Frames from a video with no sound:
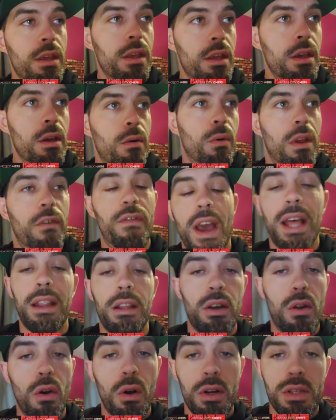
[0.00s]
We've had the
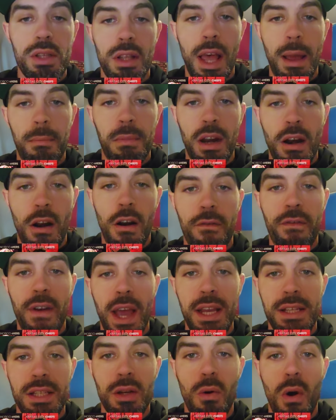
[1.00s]
door slammed in our
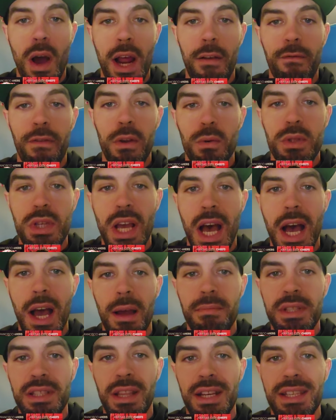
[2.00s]
face quite a few
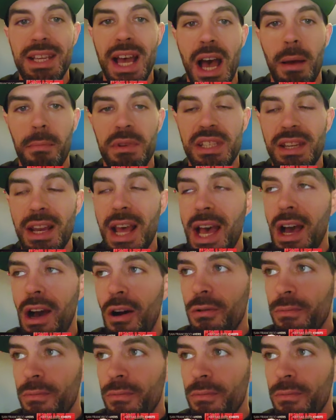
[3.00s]
times. The time is now.